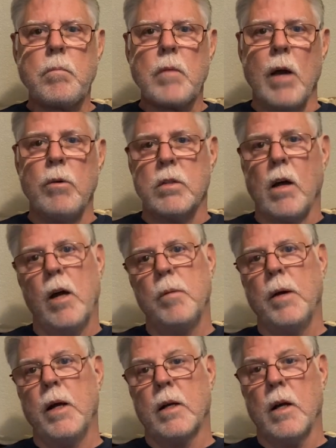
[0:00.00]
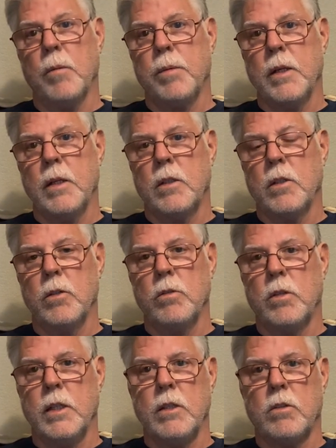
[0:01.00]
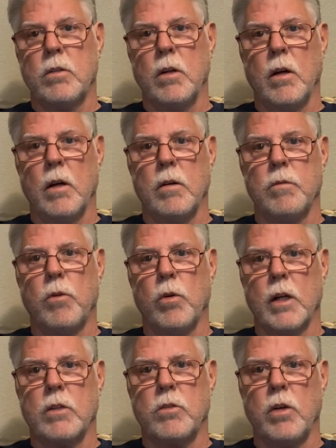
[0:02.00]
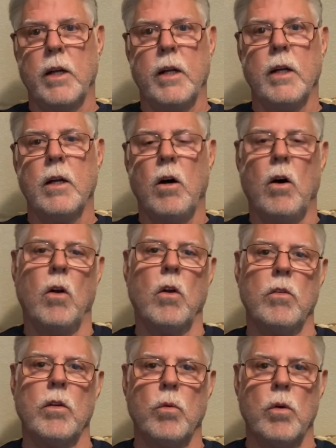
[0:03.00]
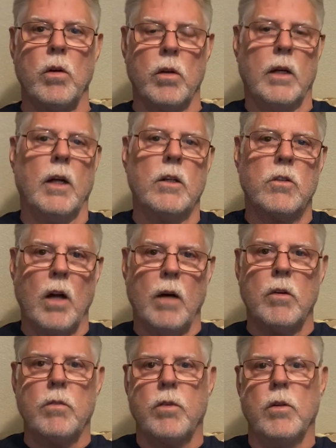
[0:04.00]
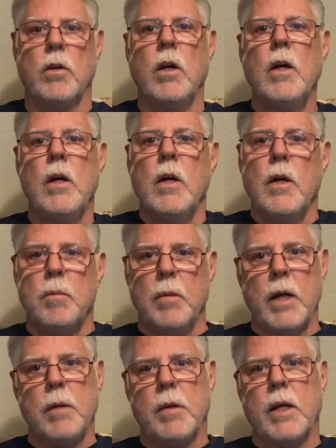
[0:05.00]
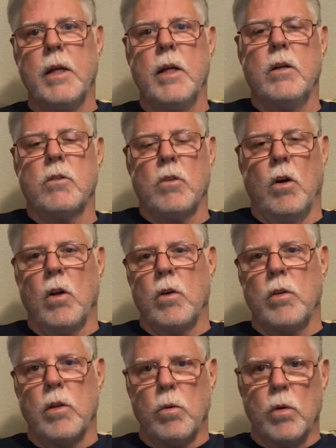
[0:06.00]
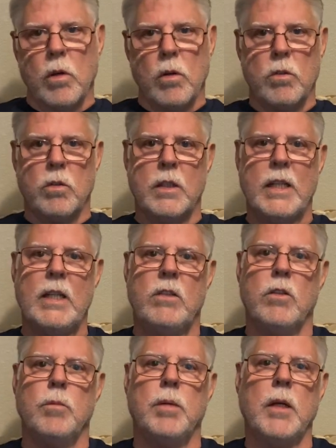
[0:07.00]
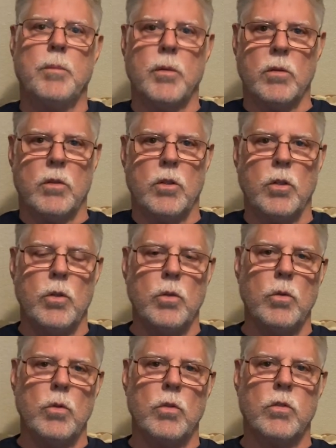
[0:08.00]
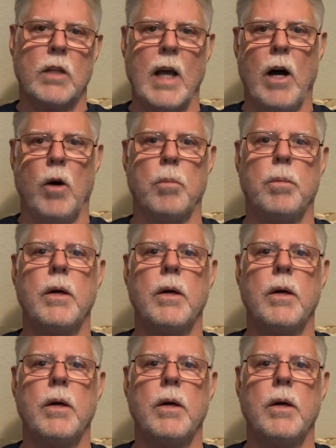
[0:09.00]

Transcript: I was hired by a company to teach uh, forex trading all over the world. And I traveled for many, many years all over the world teaching people to scalp.